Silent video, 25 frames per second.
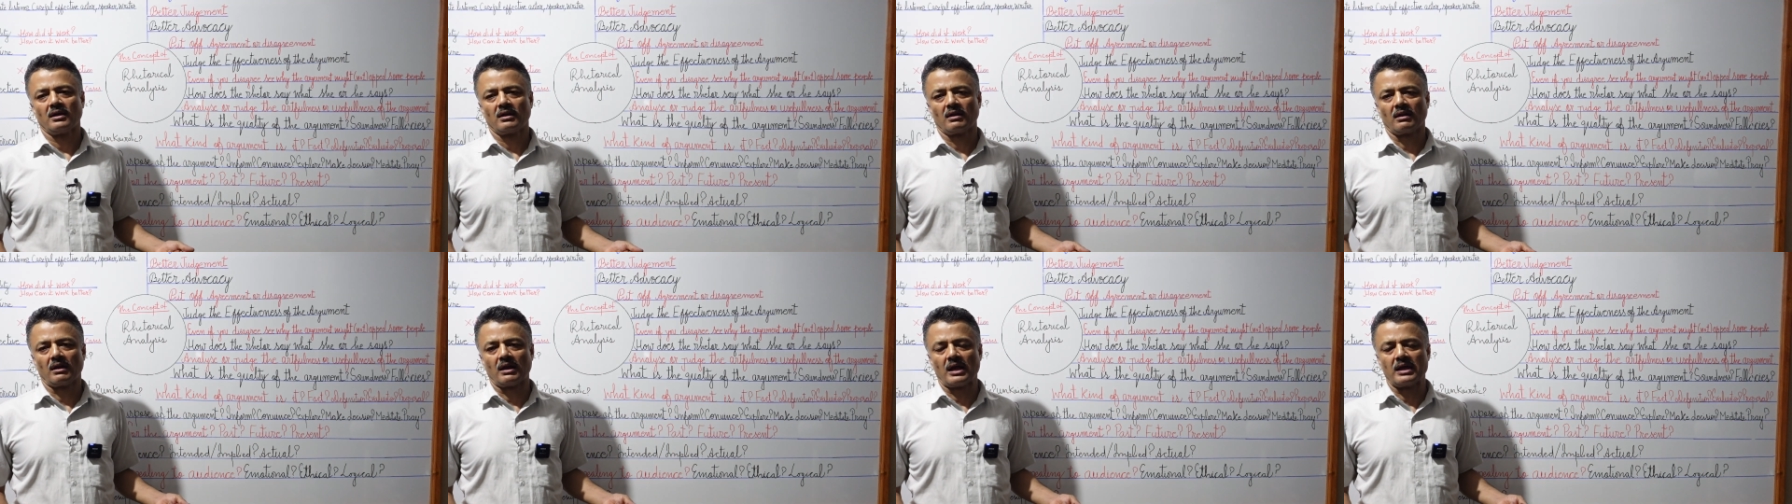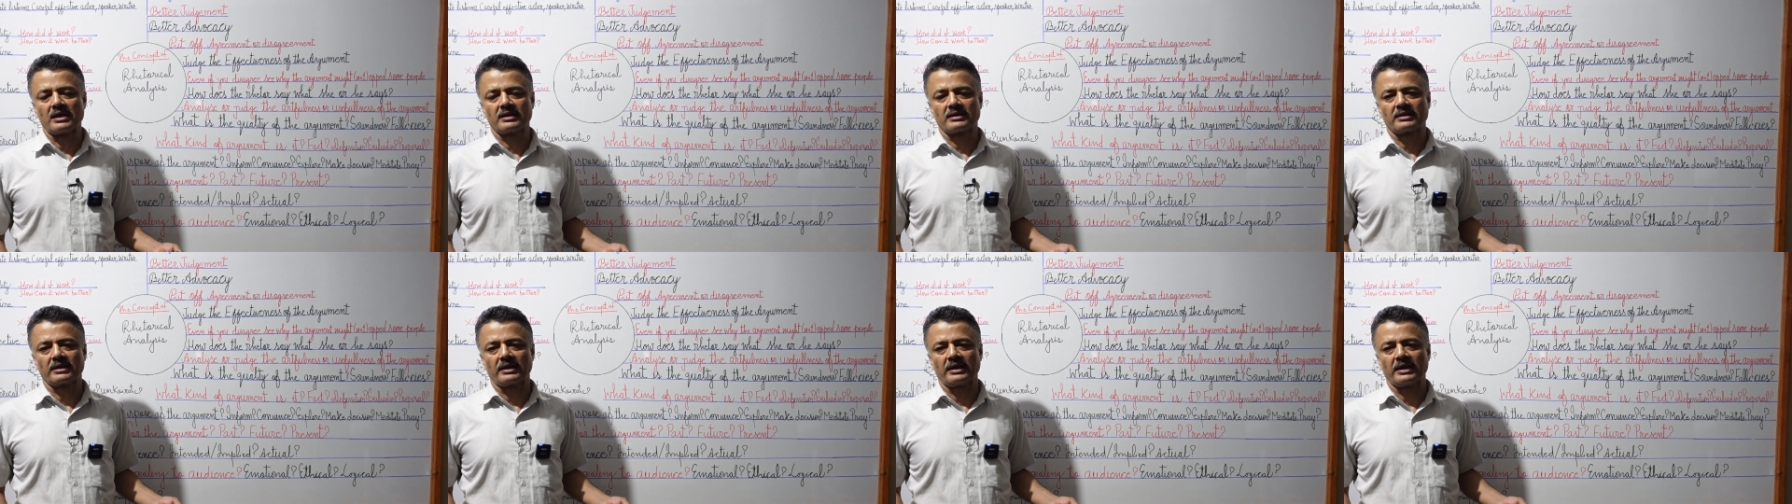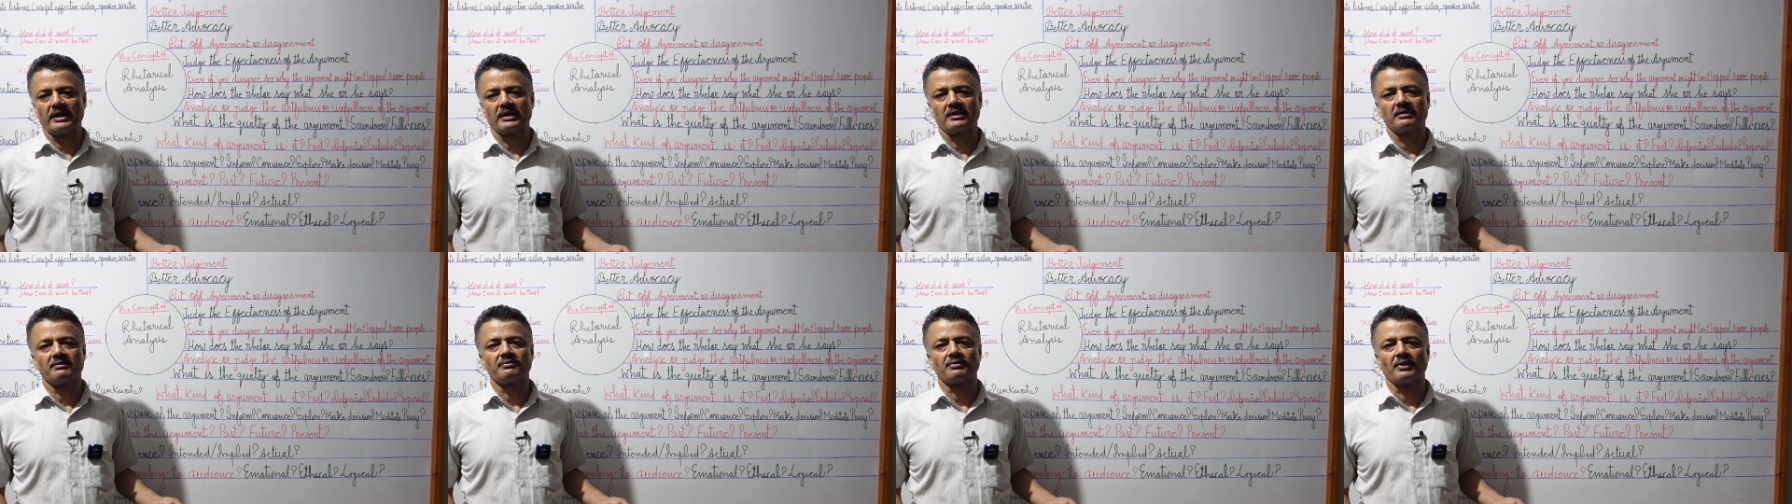like
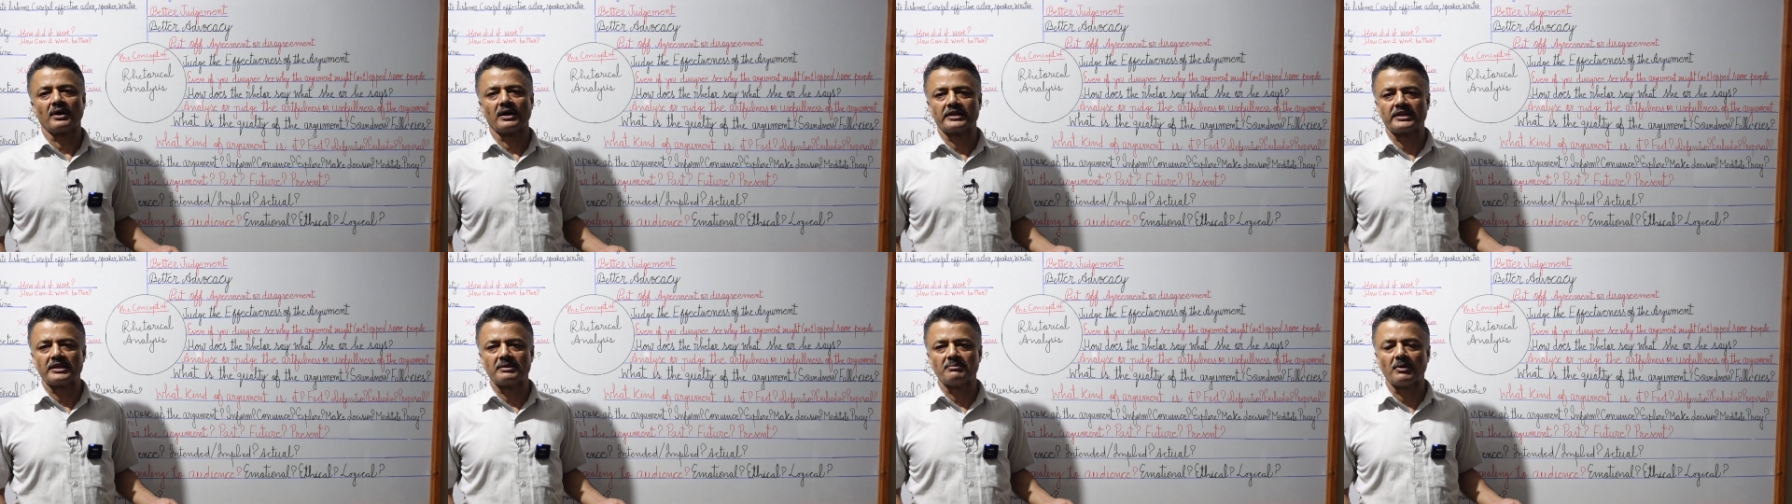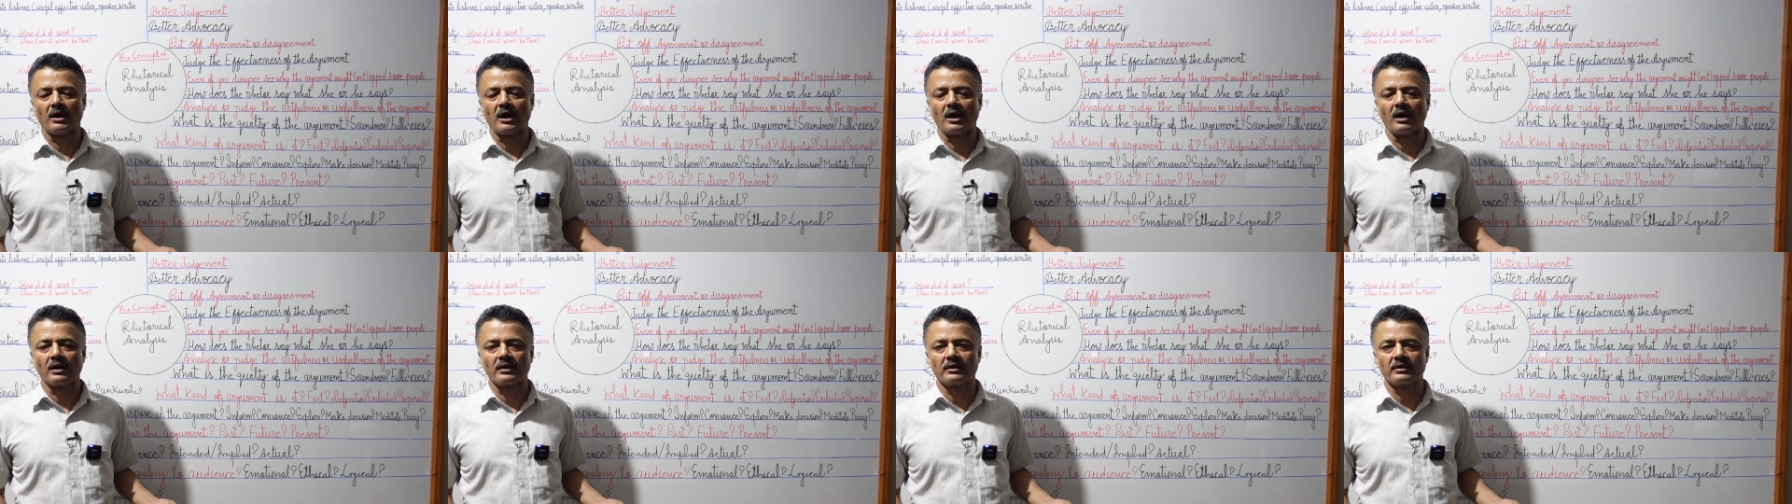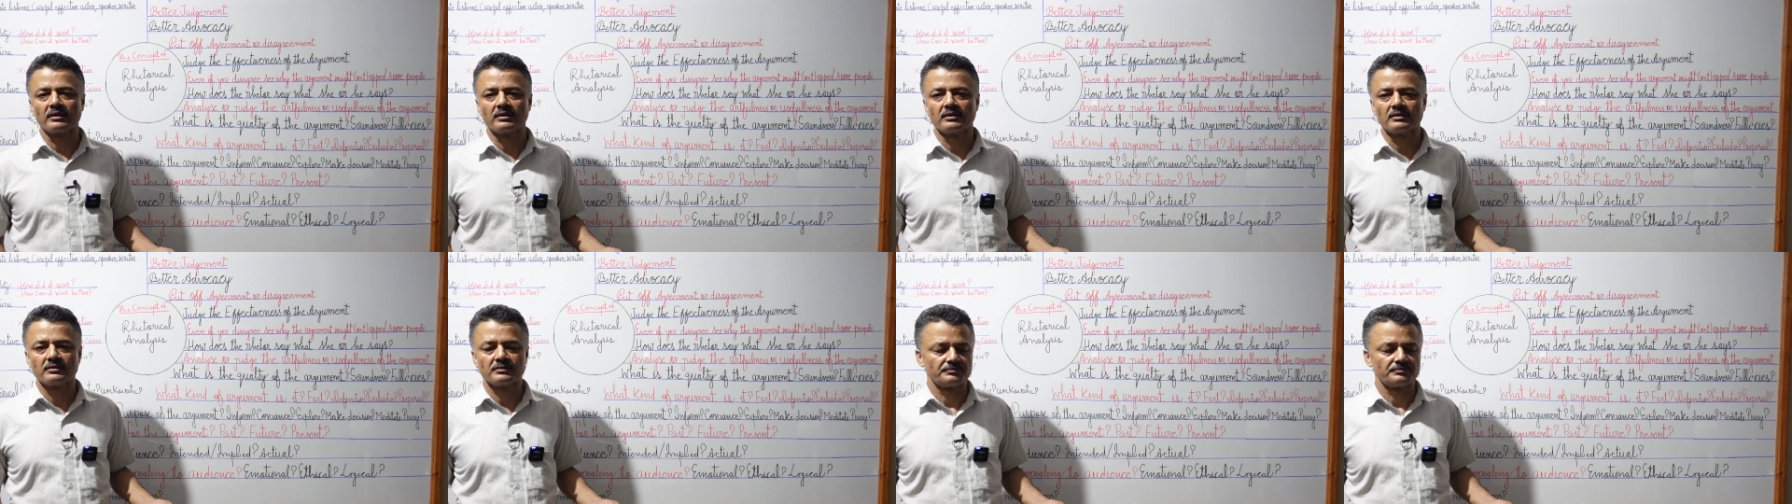N. Fadiman?